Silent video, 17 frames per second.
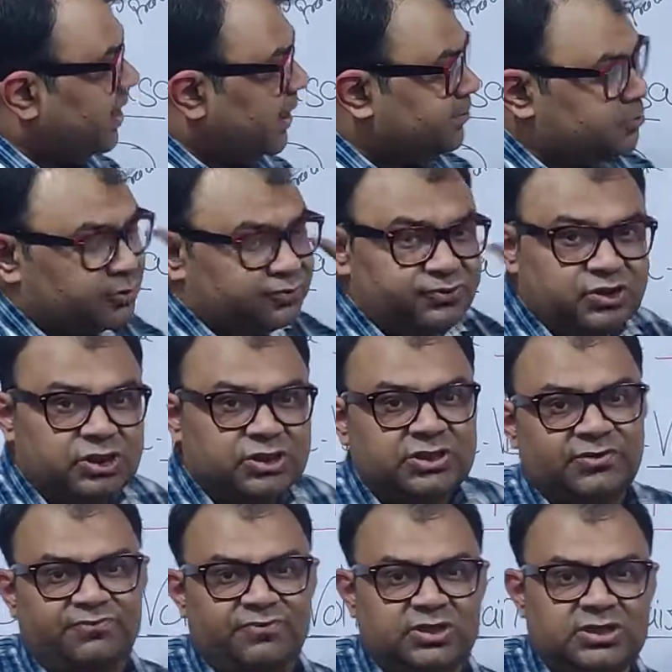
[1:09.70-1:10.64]
types of
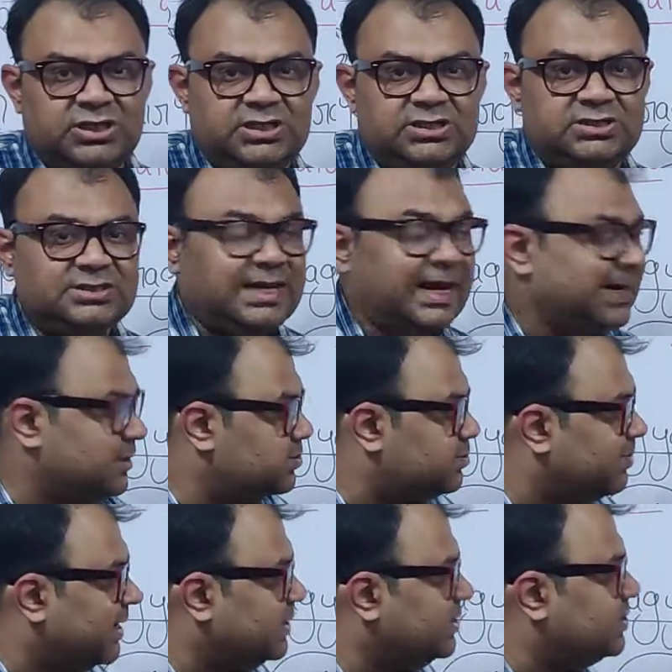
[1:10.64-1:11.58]
Chitta Vrittis that is
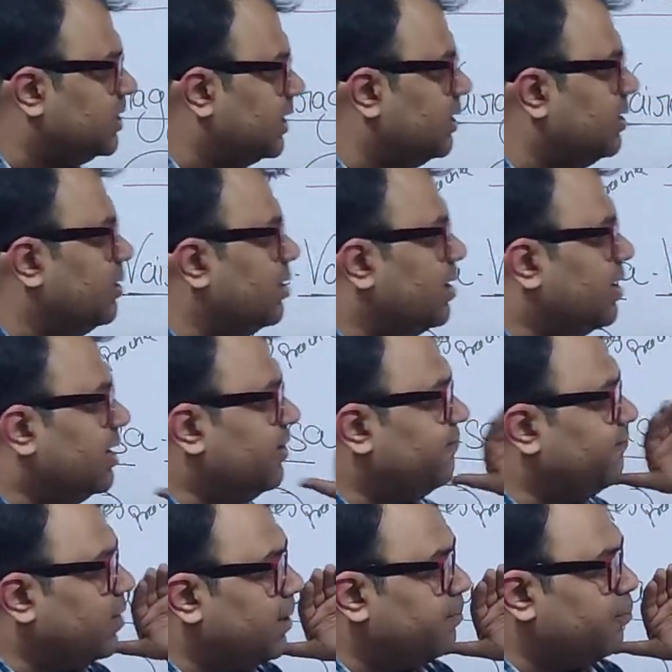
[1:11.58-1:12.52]
mentioned in
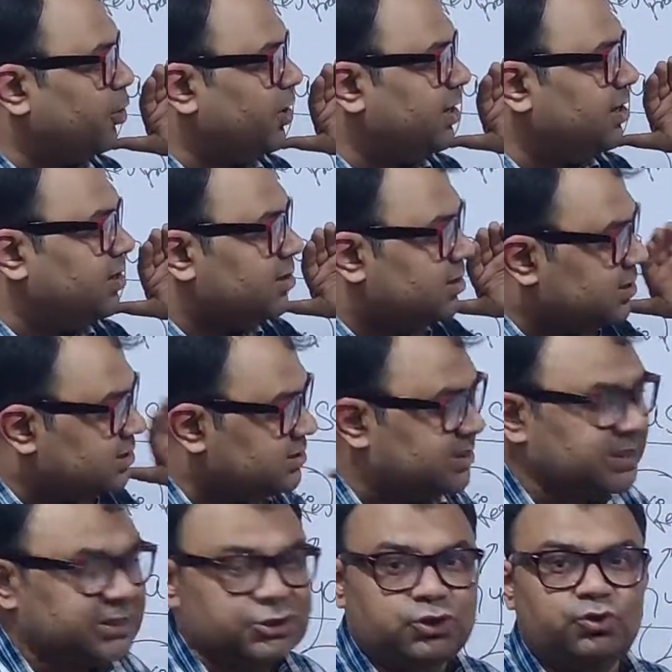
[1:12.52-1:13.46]
1.6
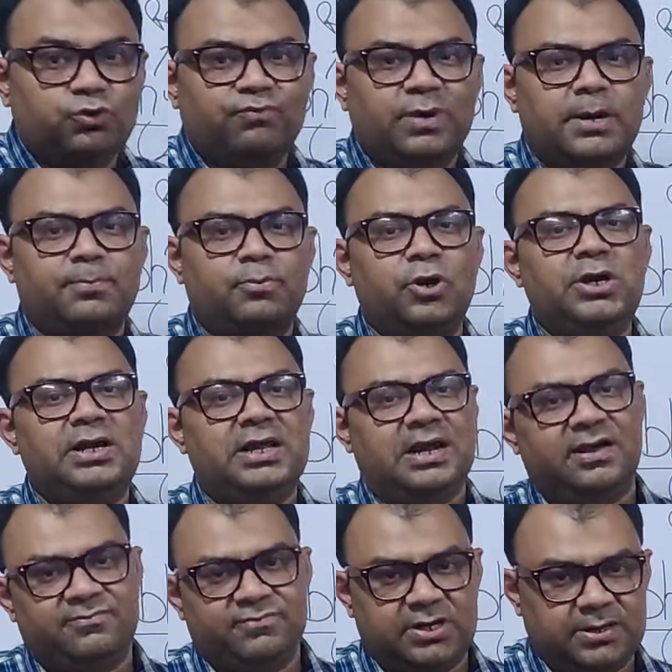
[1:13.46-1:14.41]
to
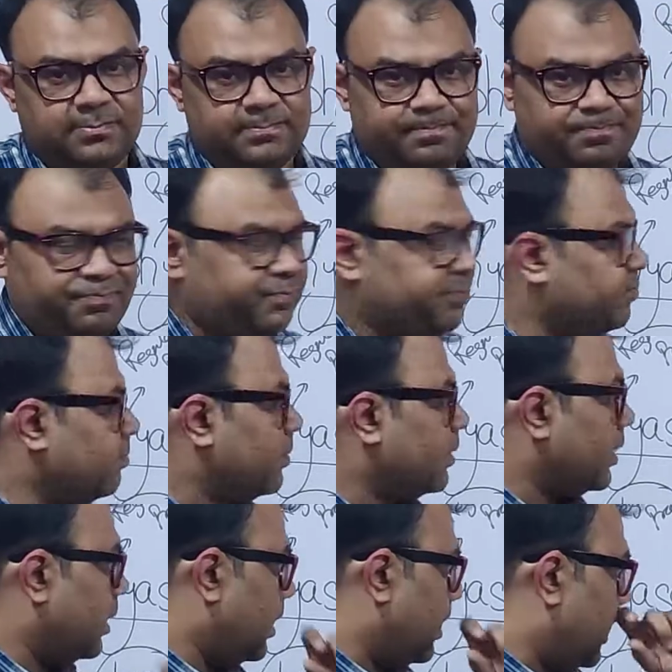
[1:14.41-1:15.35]
1.11.
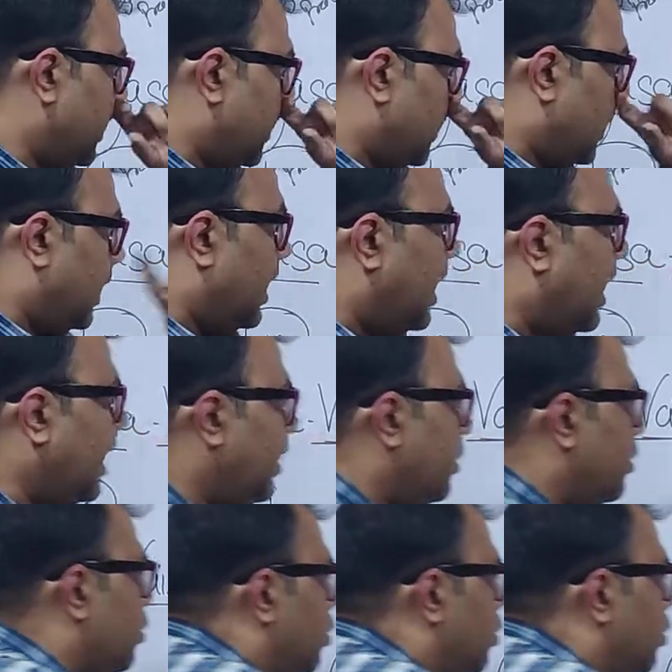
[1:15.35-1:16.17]
And